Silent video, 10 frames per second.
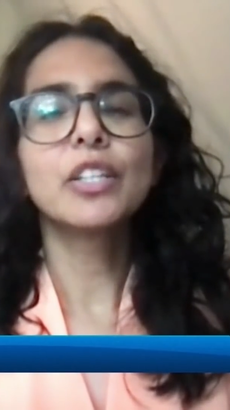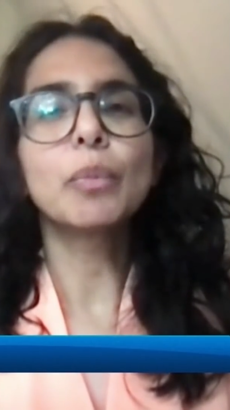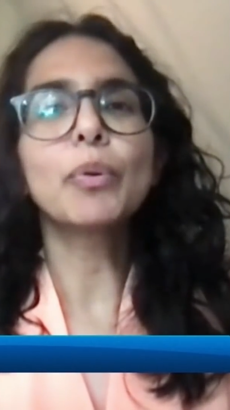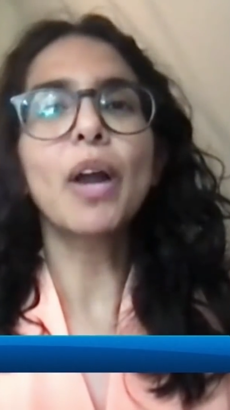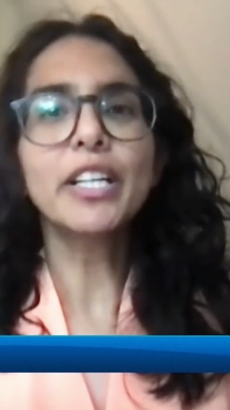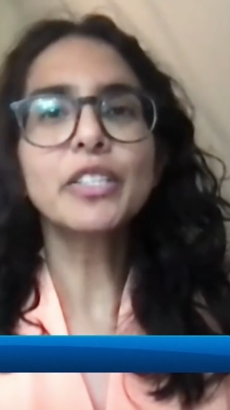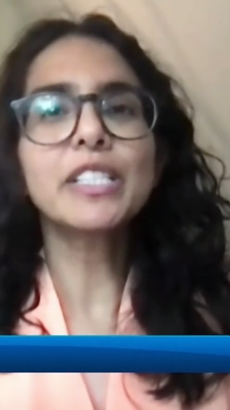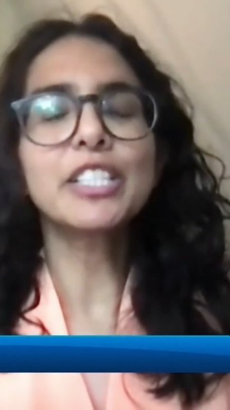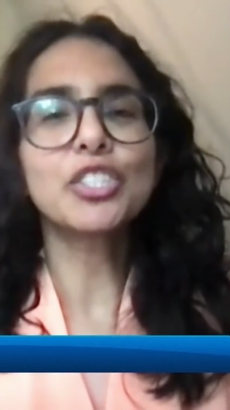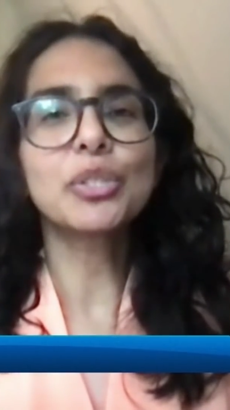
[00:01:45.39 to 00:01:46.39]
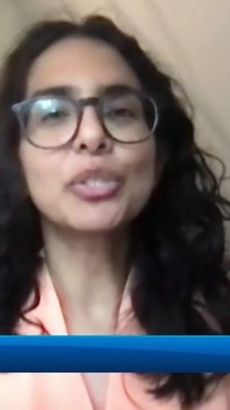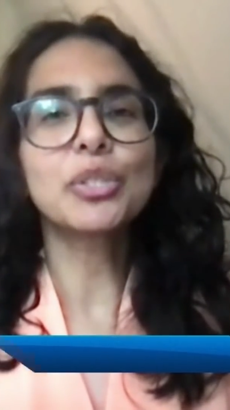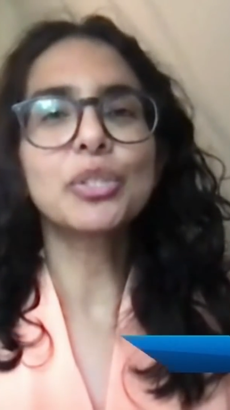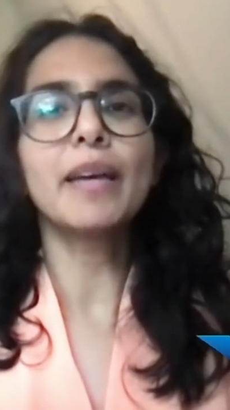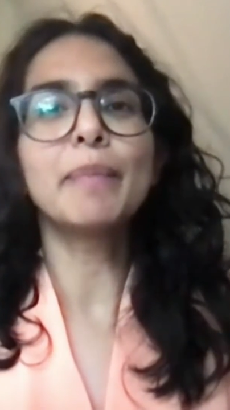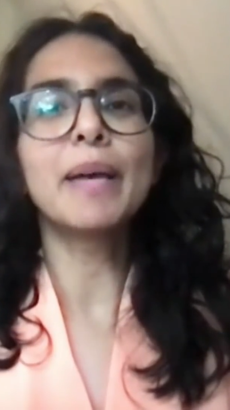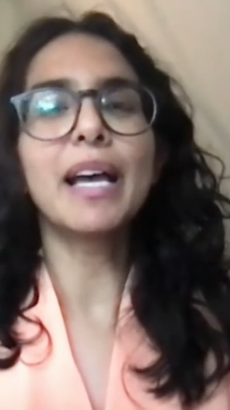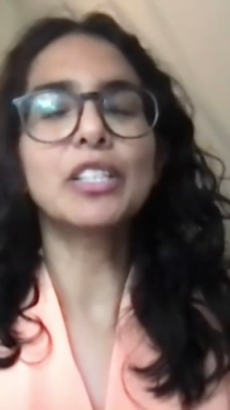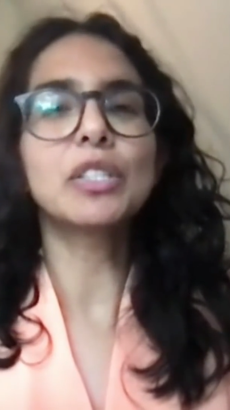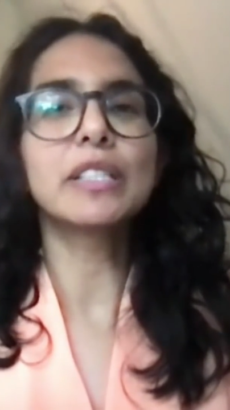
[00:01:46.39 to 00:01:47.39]
prior to issuing them,
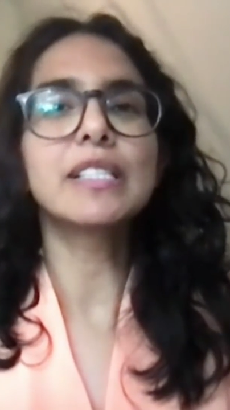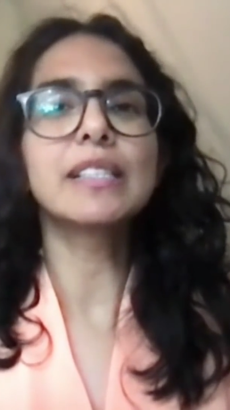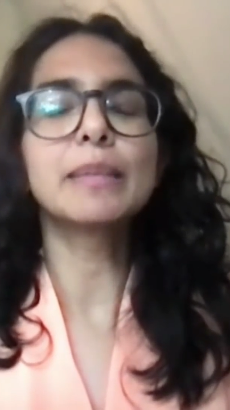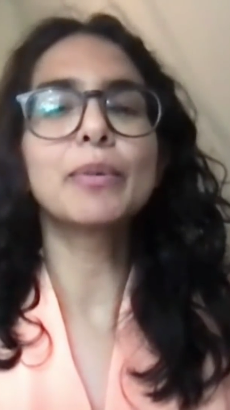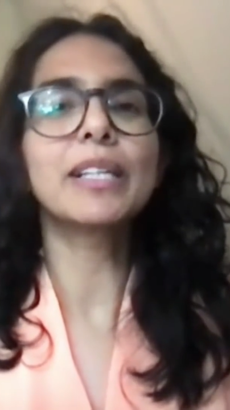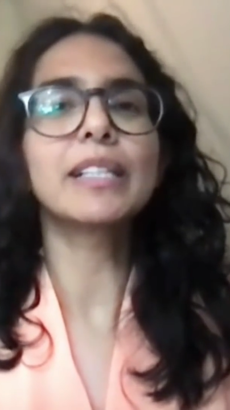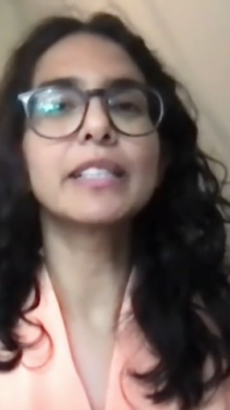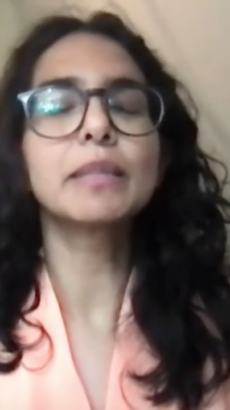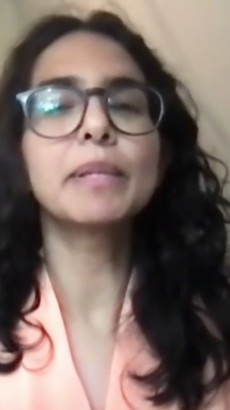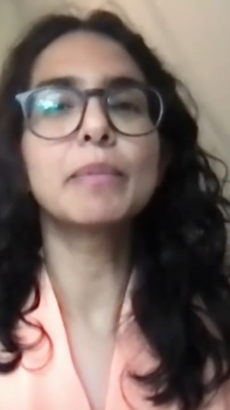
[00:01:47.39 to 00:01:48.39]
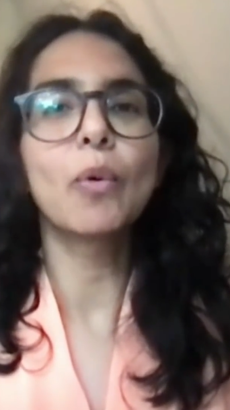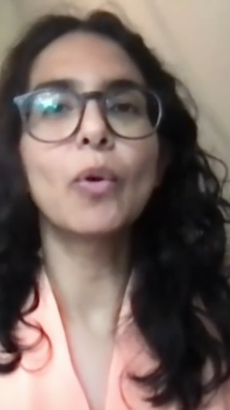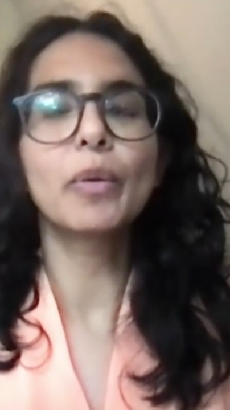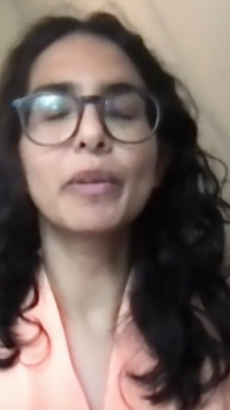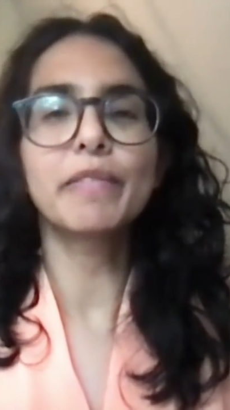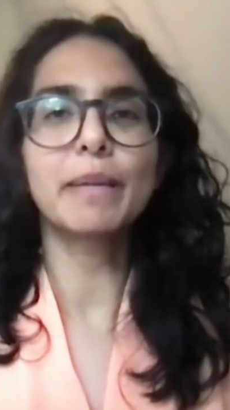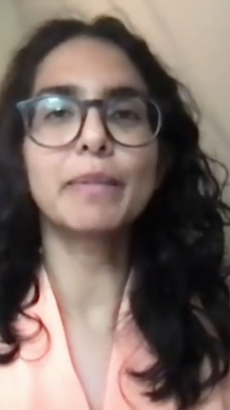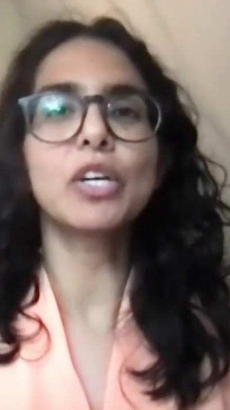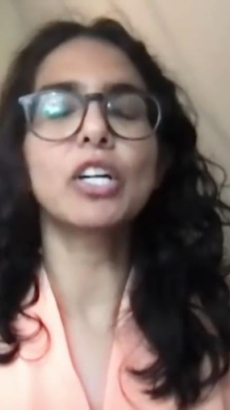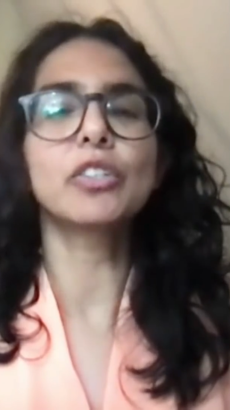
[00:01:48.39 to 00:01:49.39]
actually deliberate a little bit more with
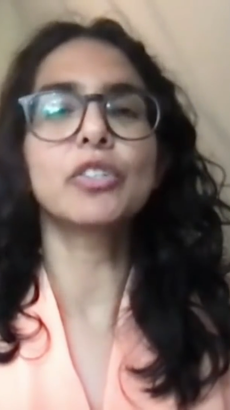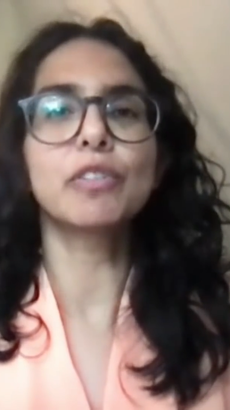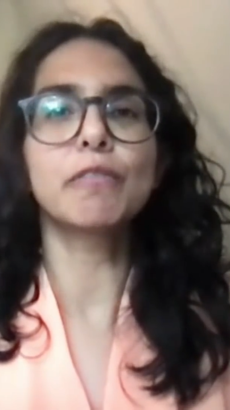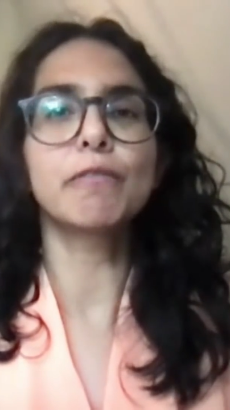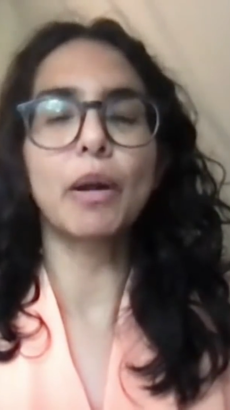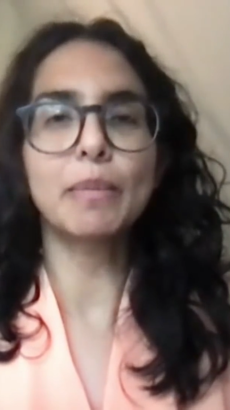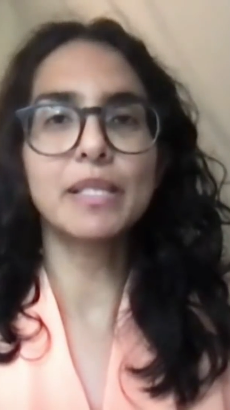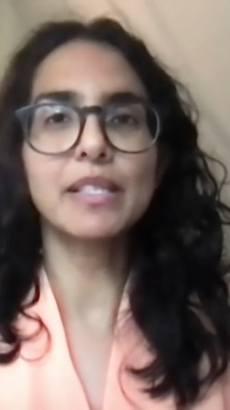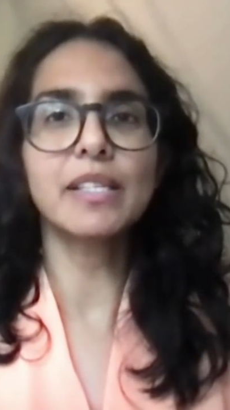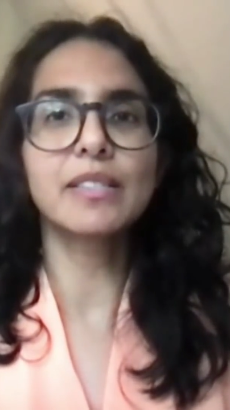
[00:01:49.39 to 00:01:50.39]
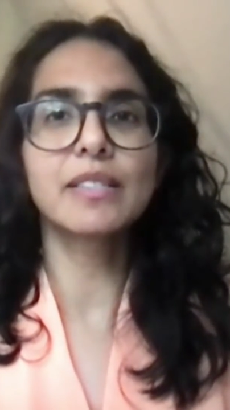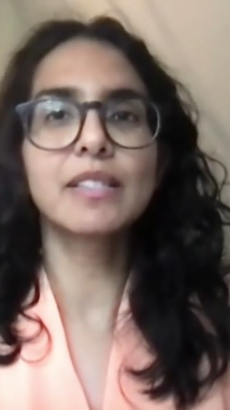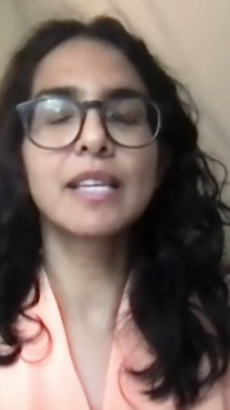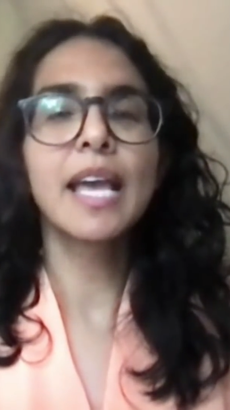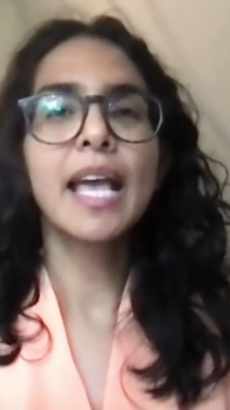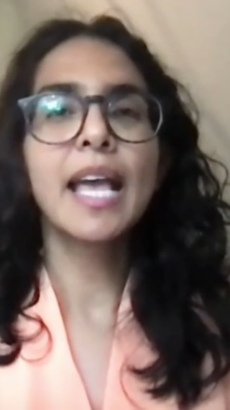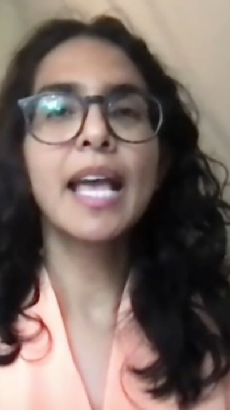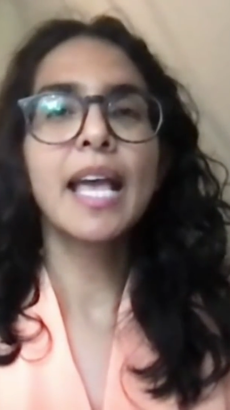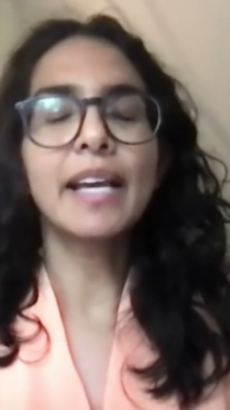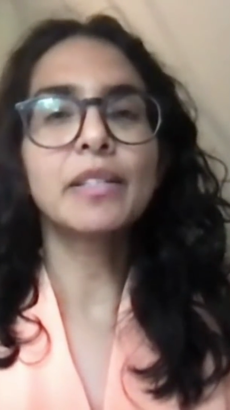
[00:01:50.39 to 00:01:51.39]
family doctors and pharmacists
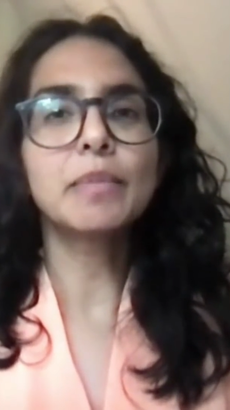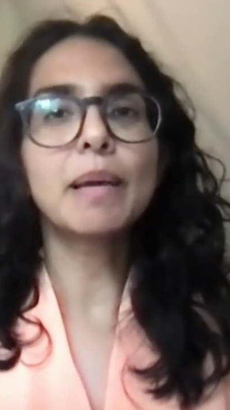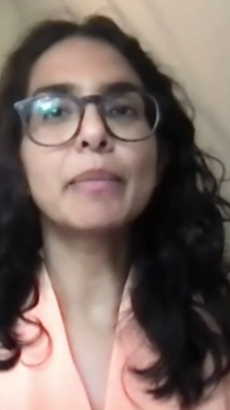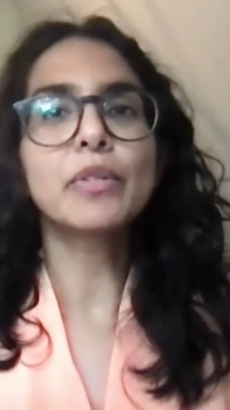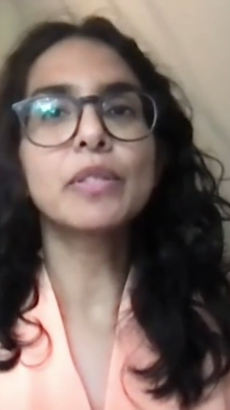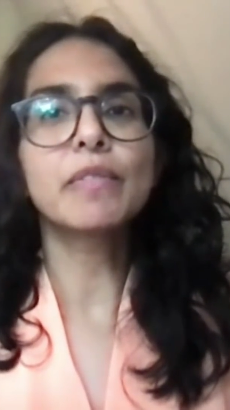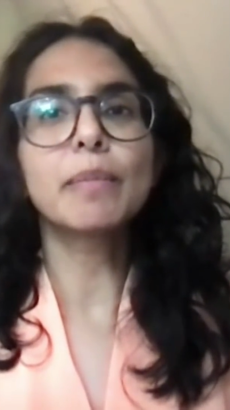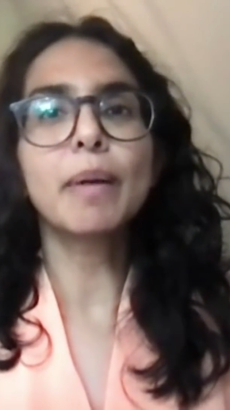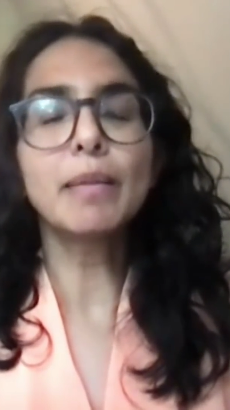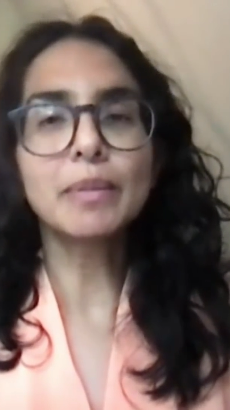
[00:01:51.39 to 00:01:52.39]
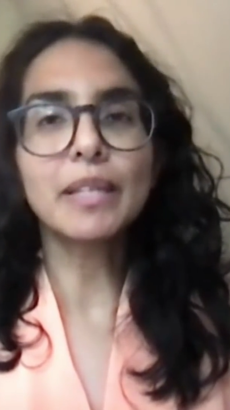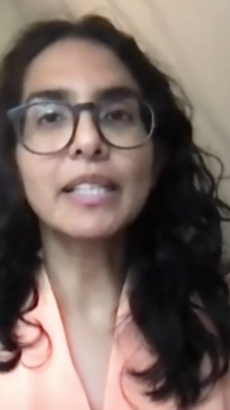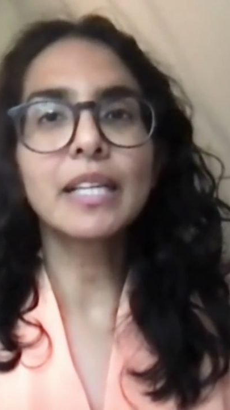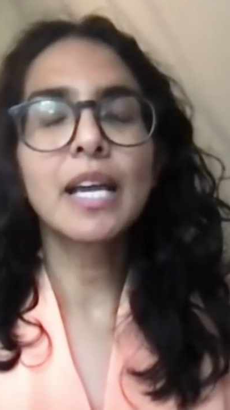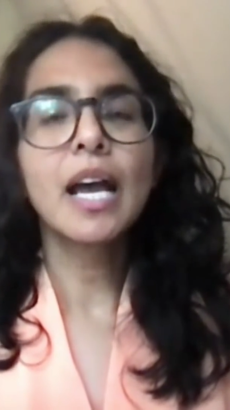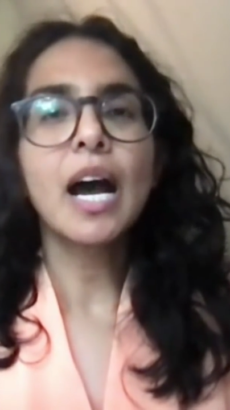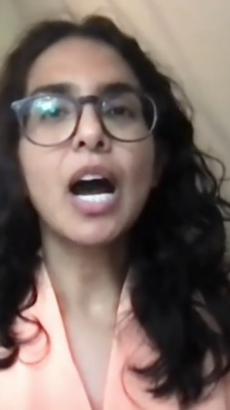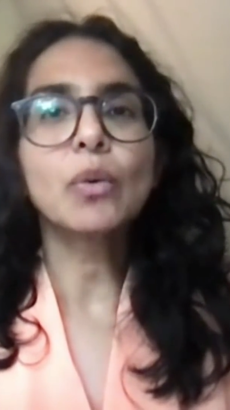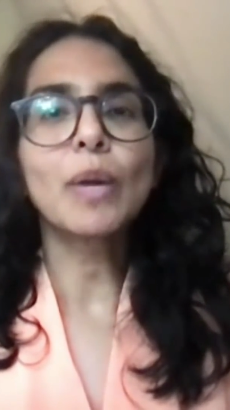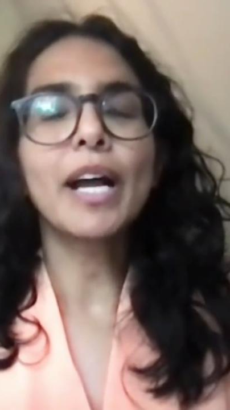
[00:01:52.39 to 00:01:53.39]
and members of the public
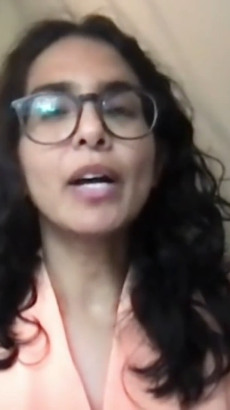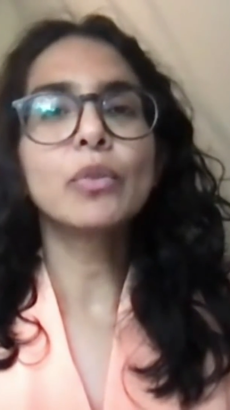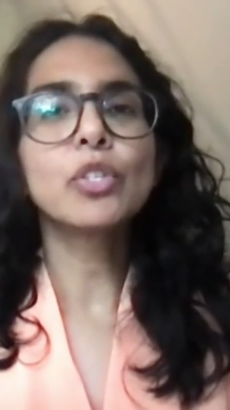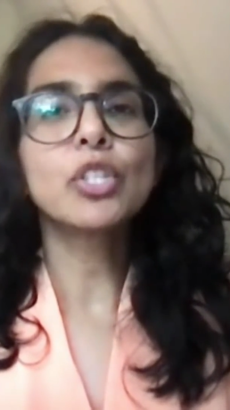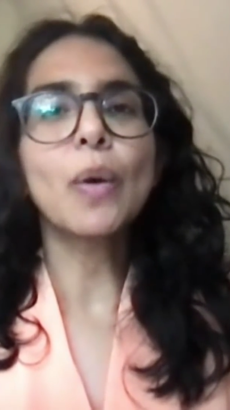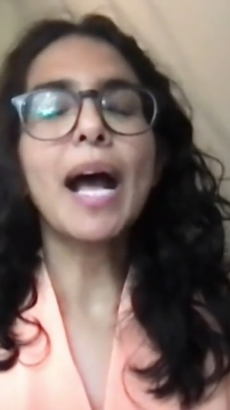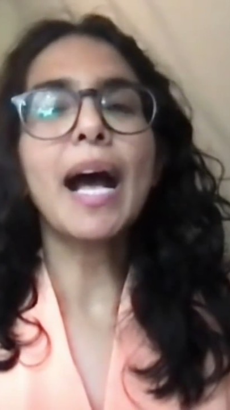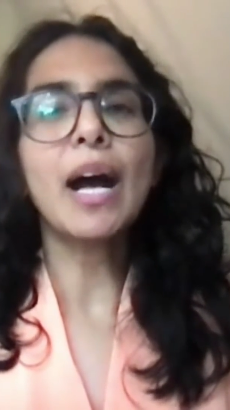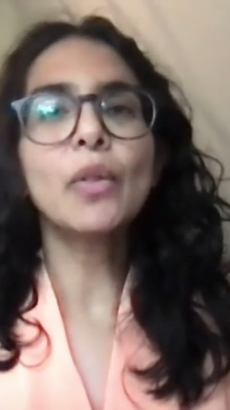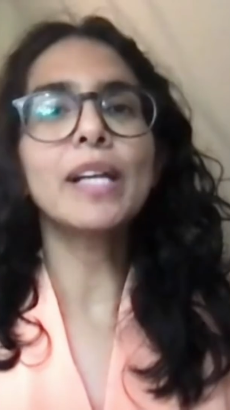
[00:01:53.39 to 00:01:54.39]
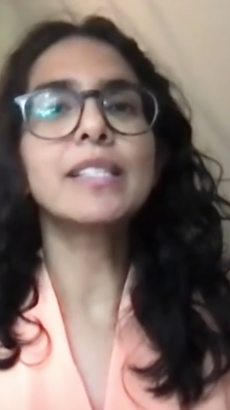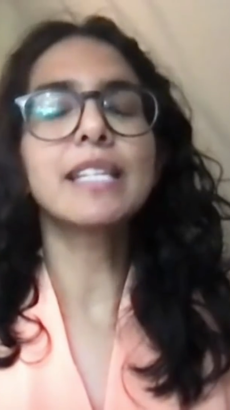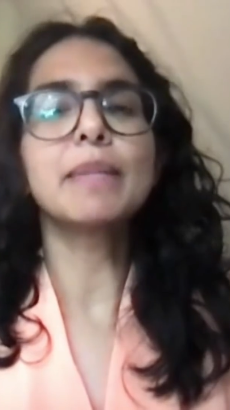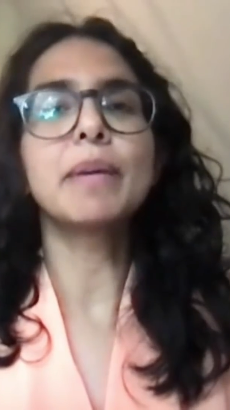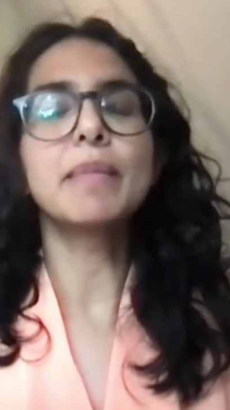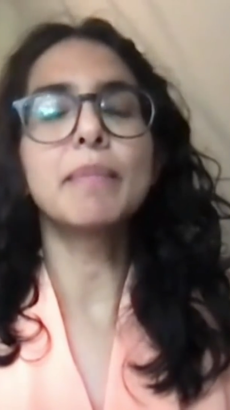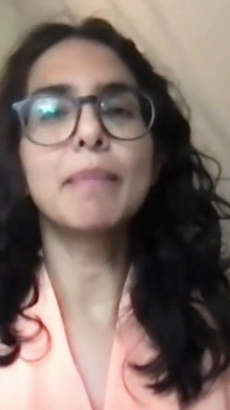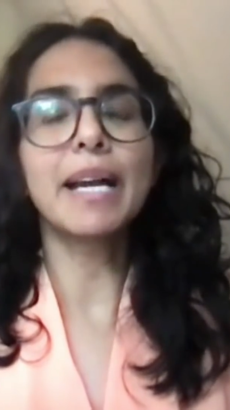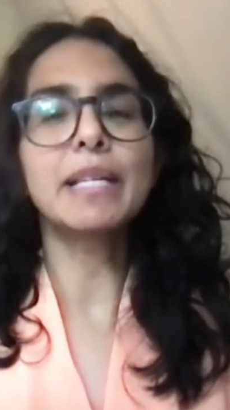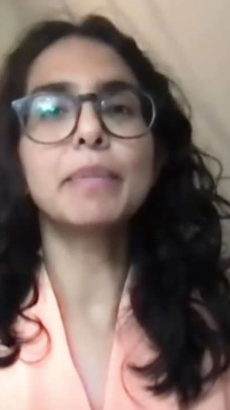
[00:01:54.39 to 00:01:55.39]
around how that statement
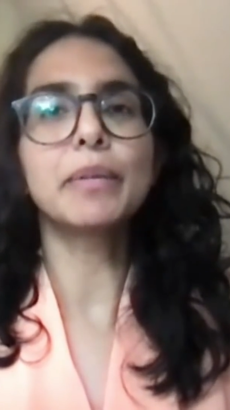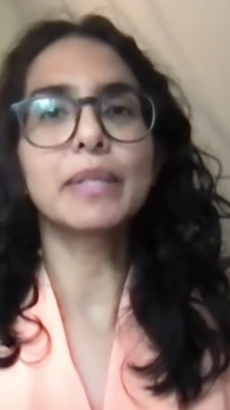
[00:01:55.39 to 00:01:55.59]
might be